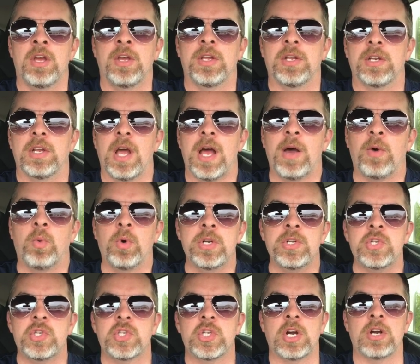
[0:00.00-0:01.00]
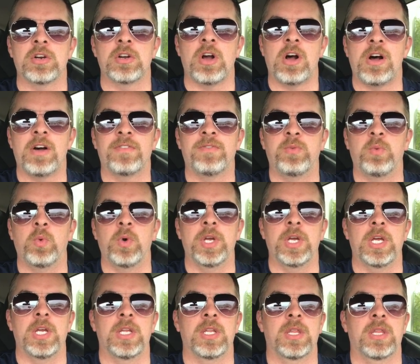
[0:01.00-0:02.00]
And I want to start off
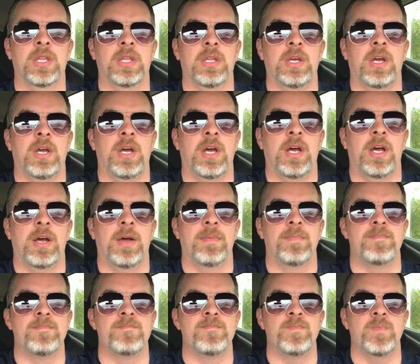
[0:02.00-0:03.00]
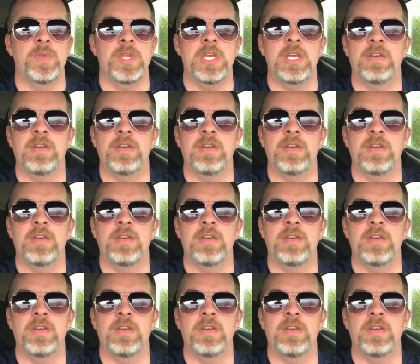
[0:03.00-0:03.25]
with um,